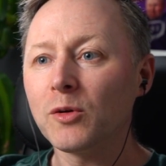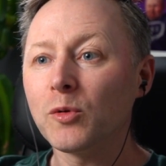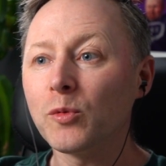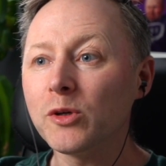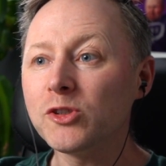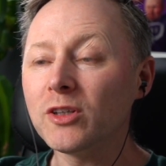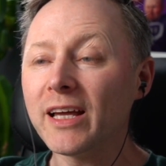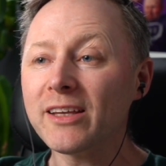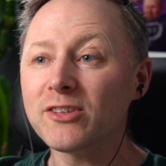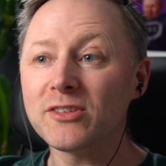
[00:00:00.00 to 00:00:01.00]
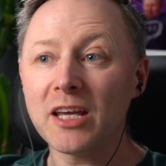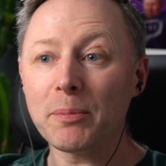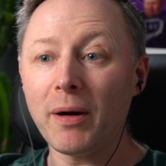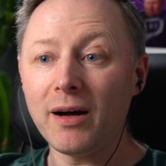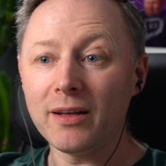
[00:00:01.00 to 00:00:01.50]
Would you like to take
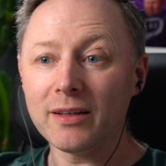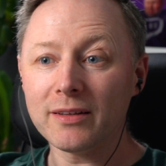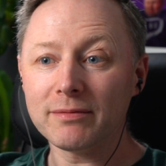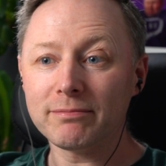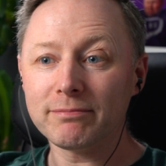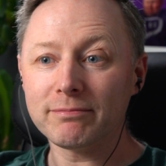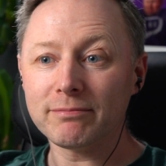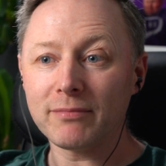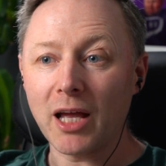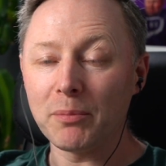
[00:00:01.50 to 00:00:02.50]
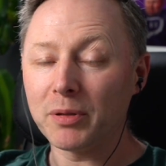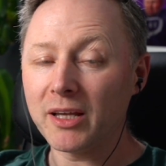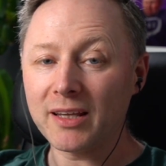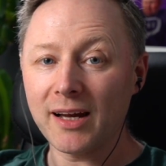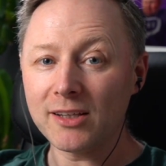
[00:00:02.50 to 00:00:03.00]
part and play a
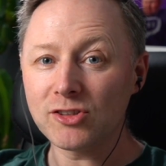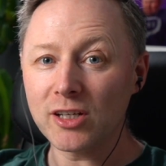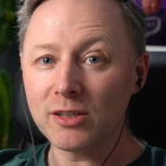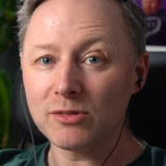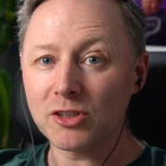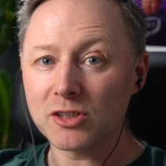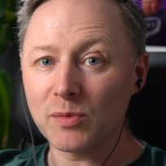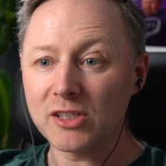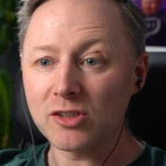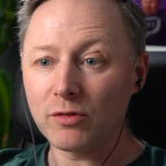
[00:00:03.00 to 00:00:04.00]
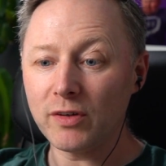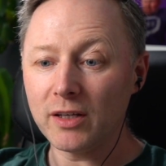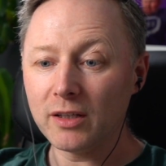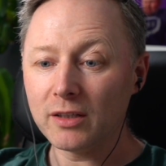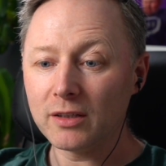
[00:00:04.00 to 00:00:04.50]
cards right? Just a wee survey?
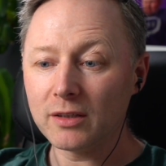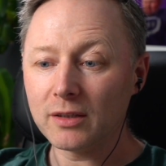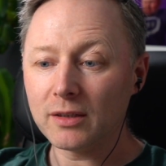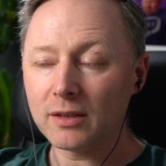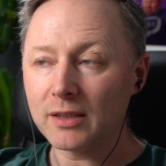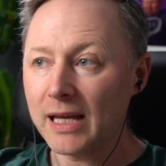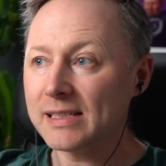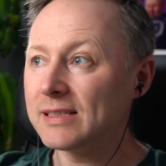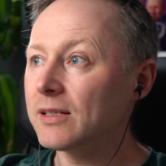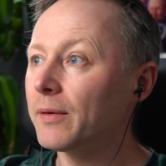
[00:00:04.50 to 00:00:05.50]
Yes.